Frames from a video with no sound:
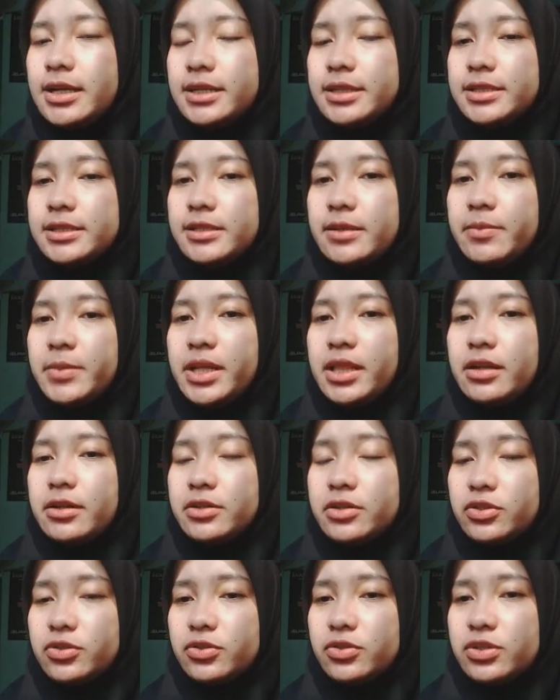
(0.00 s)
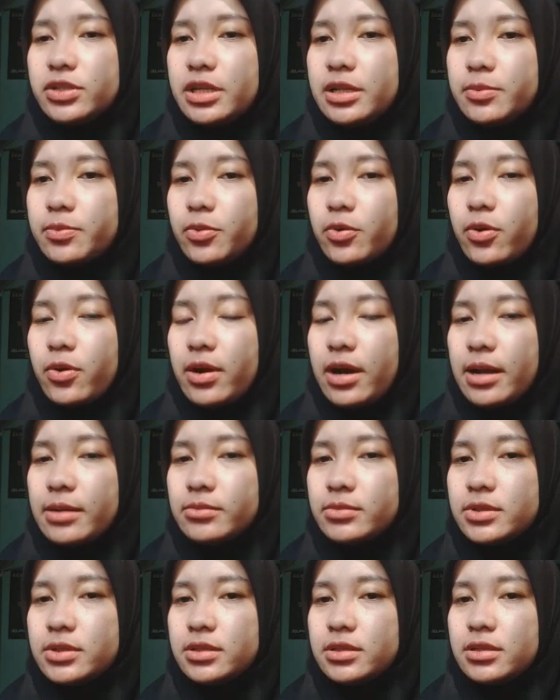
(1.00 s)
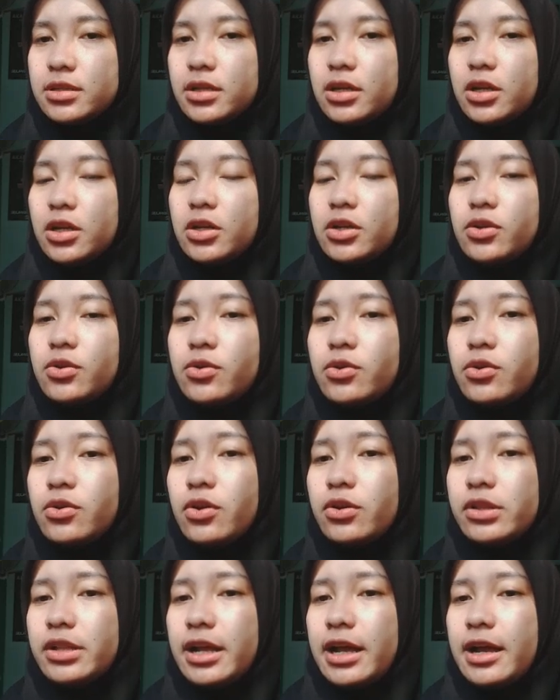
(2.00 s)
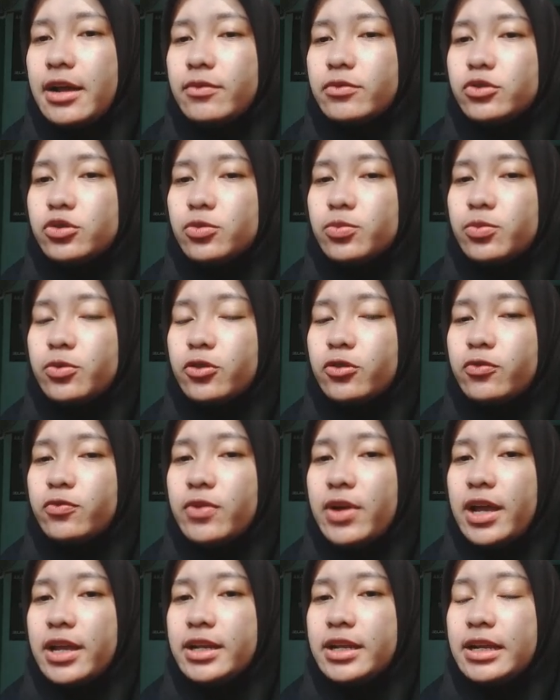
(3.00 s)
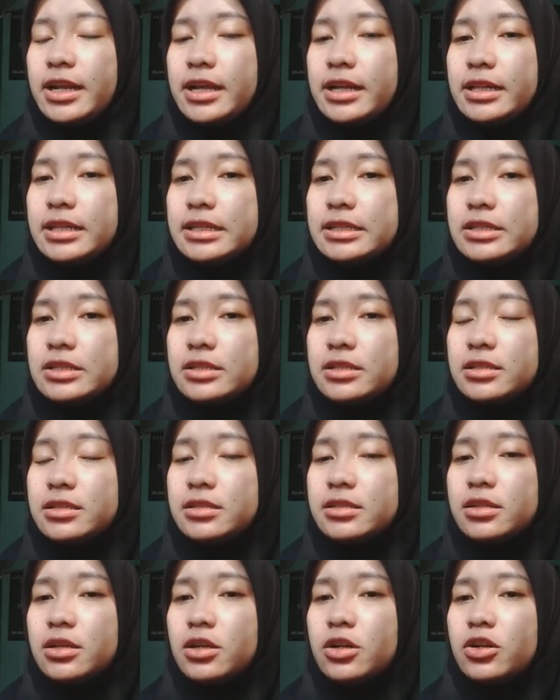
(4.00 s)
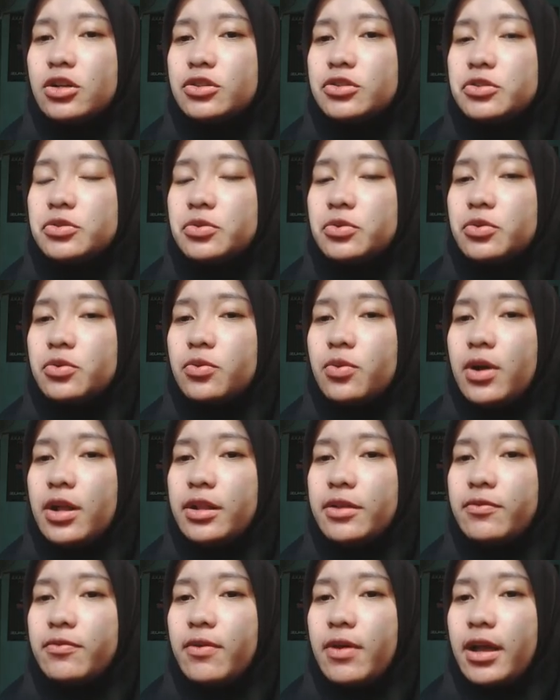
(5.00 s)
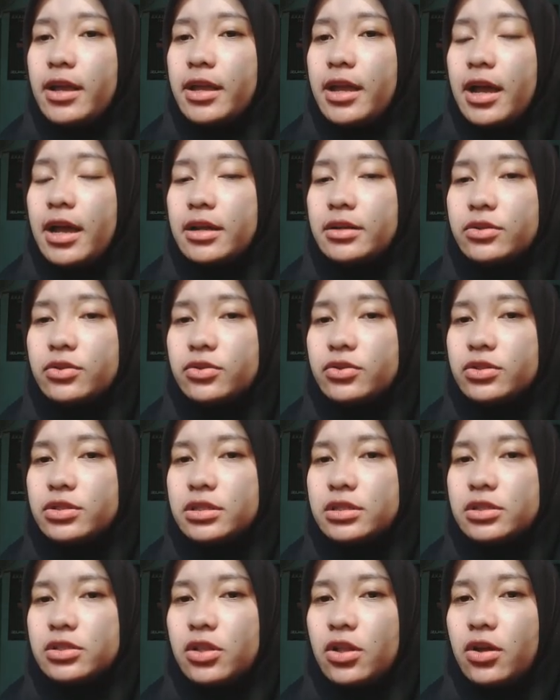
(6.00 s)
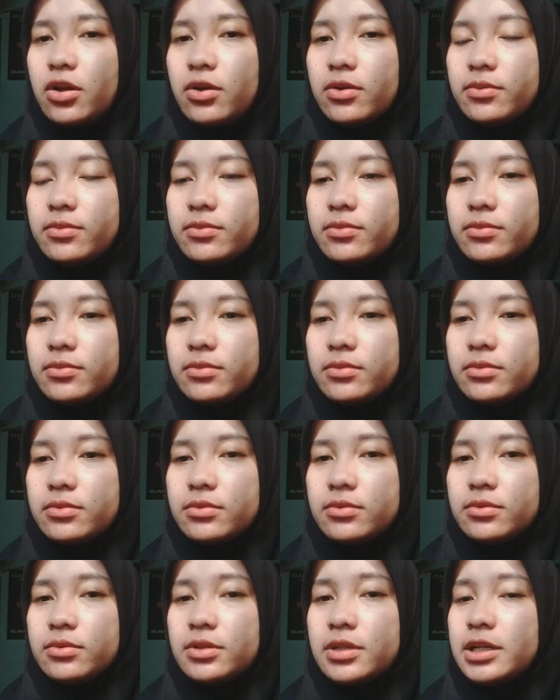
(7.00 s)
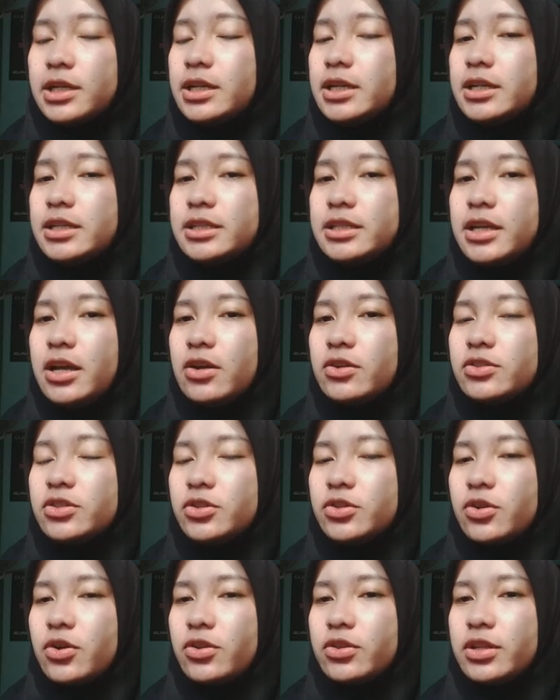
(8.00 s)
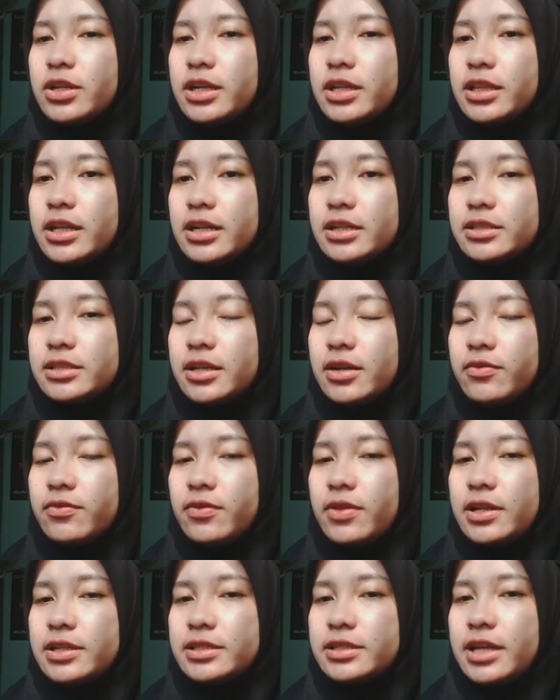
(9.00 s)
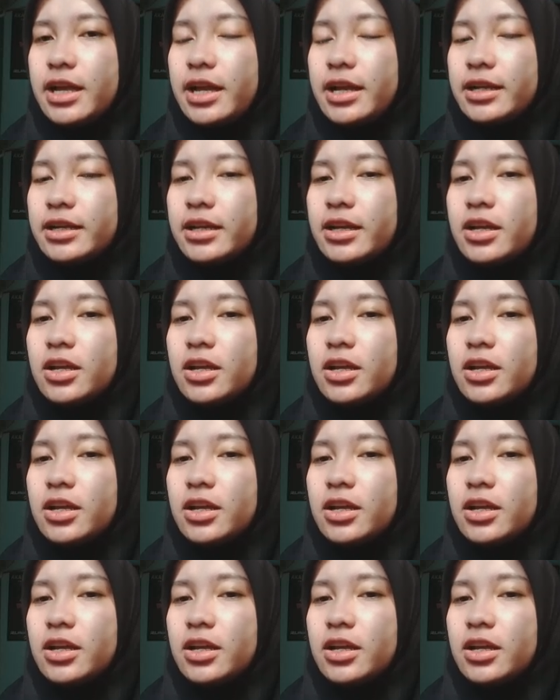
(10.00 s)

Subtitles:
Similar to state programs, you do not have to prove any negligence to qualify under this law. The Outer Continental Shelf Lands Act,